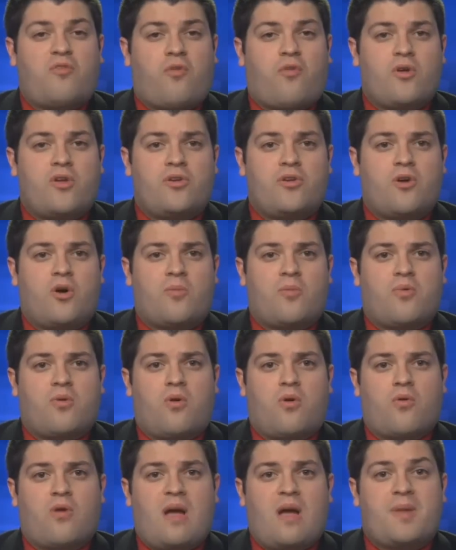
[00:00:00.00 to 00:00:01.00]
Before You Go
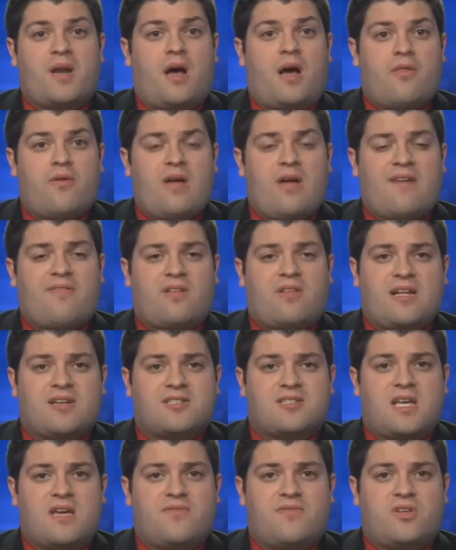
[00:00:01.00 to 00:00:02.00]
program and other
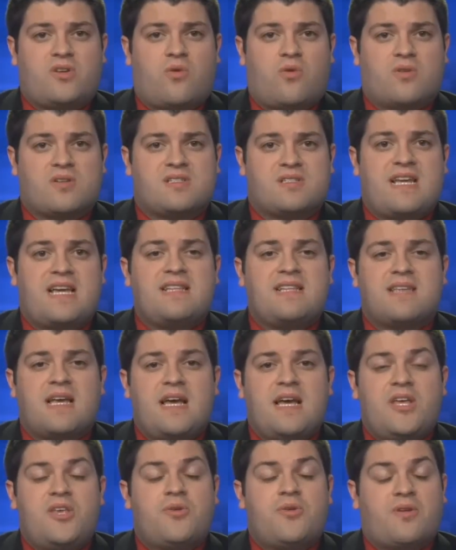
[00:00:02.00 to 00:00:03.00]
avalanche safety course dates,
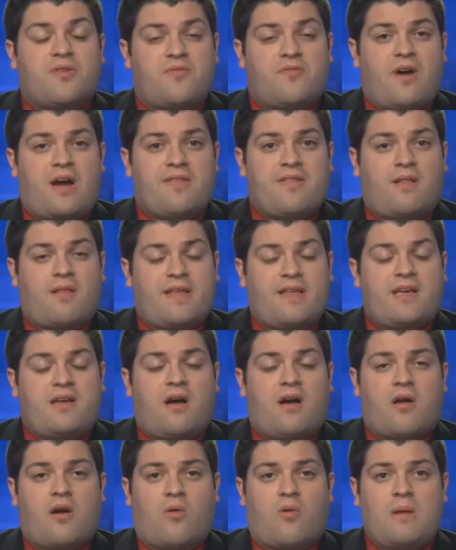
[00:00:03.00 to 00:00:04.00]
you can find the link
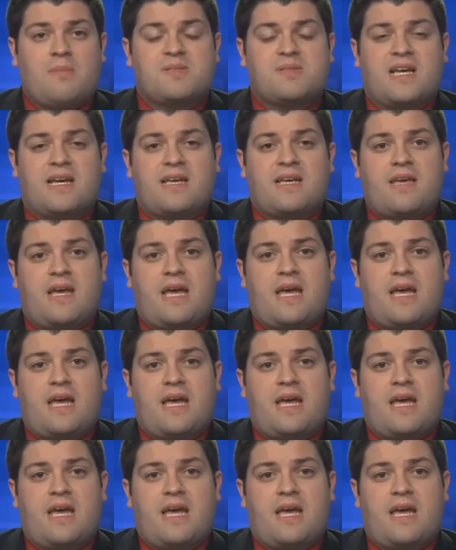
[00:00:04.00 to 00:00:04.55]
on our website,